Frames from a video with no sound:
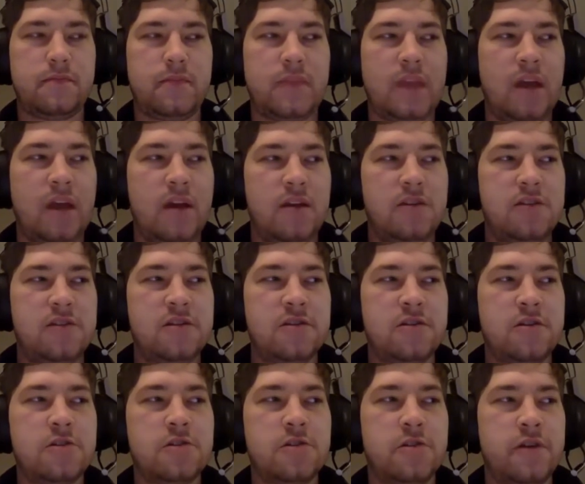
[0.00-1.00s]
right? It's
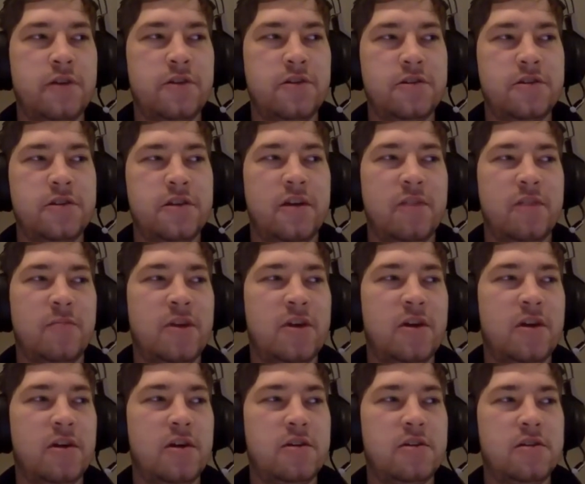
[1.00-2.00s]
also interesting
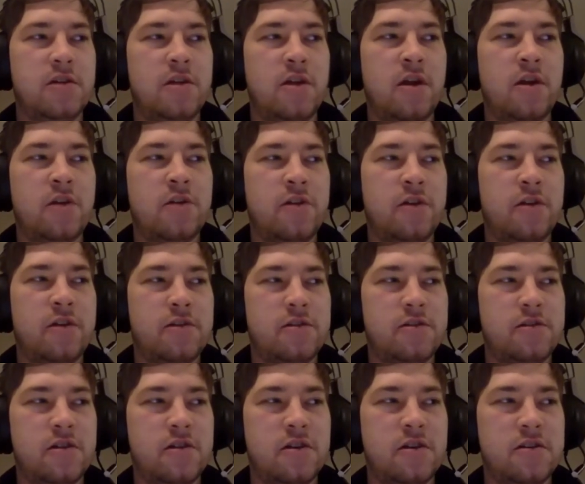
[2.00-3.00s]
because not only are
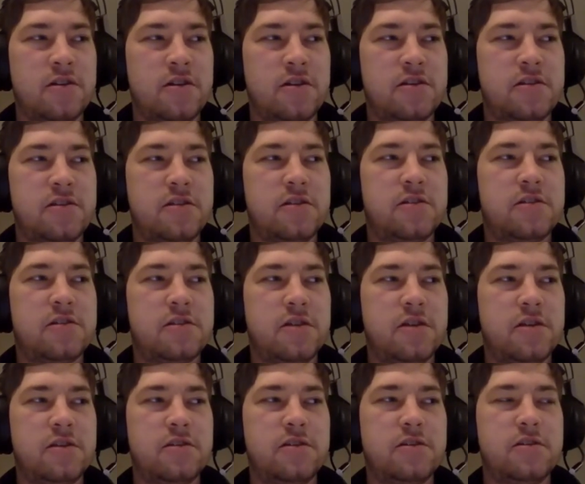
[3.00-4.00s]
these not tested
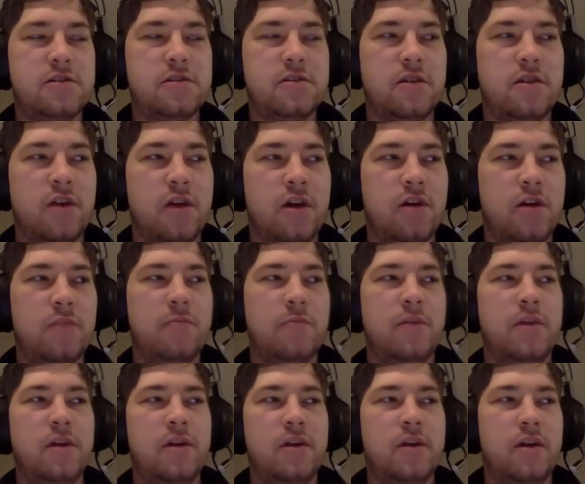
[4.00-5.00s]
skills, um,
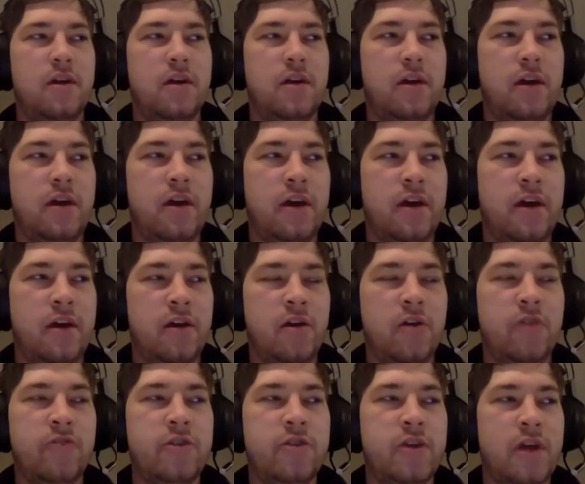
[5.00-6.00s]
and
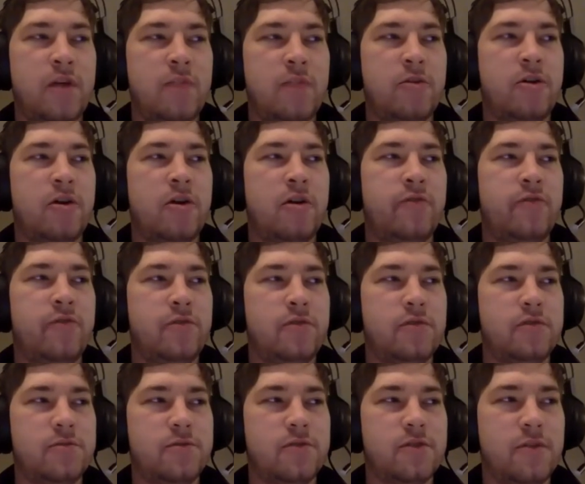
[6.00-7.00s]
over time, our, our
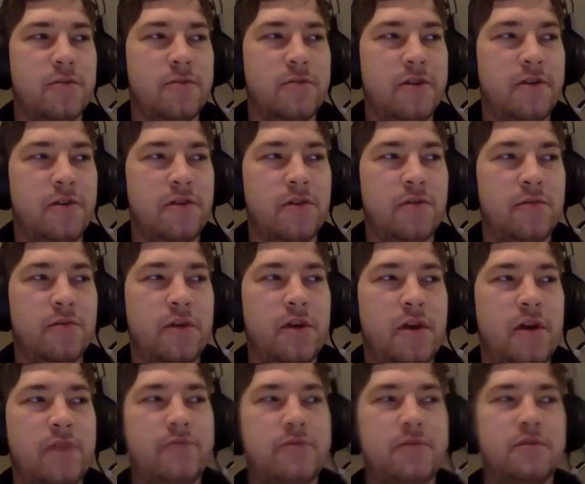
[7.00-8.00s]
viewers will come to know that we
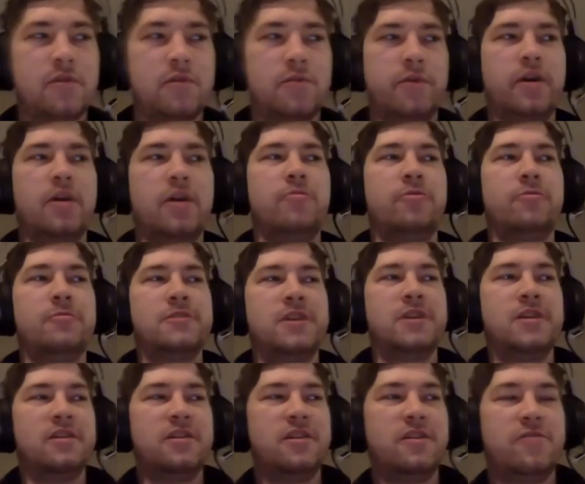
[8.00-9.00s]
have we come from
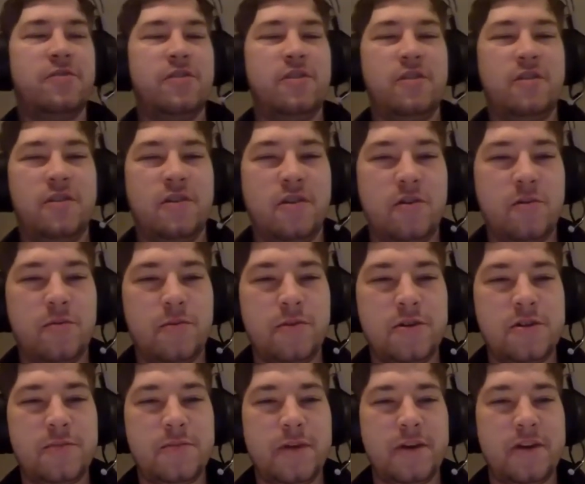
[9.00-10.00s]
slightly different, you know,
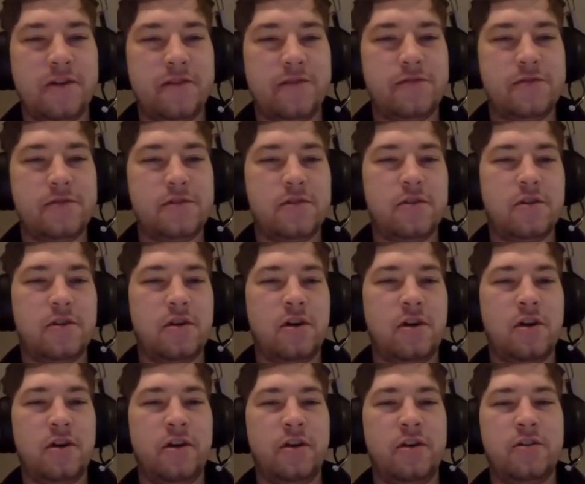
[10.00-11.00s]
perspectives
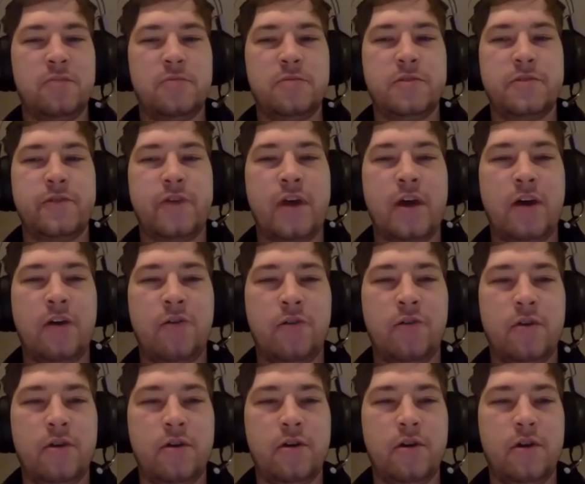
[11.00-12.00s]
uh, in terms of
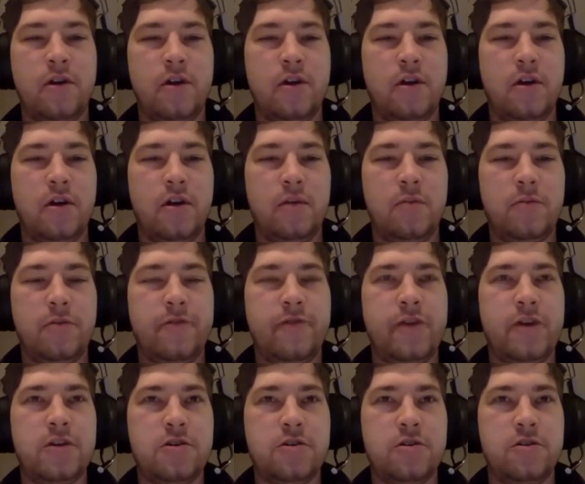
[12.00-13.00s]
our
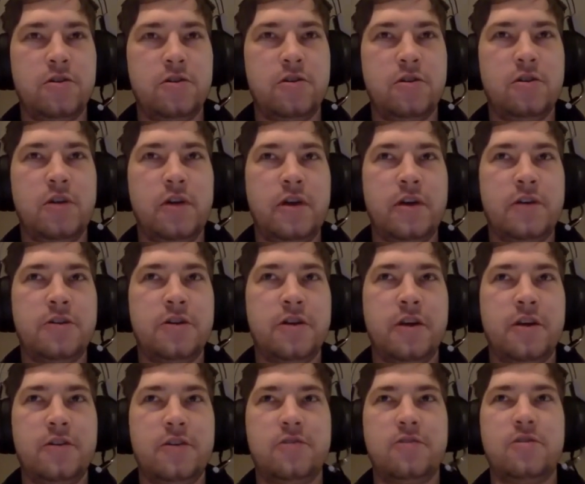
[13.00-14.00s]
professional
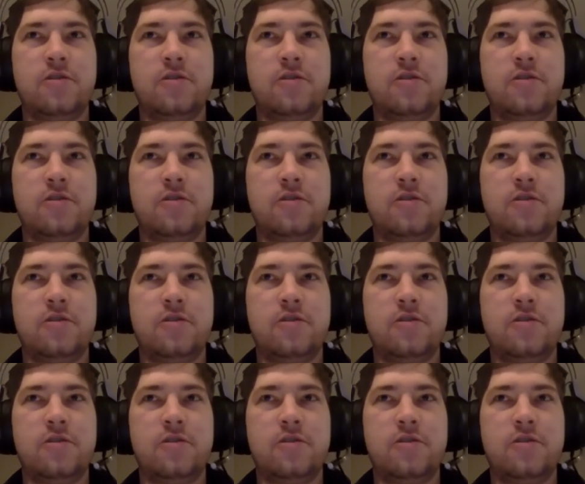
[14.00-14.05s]
educational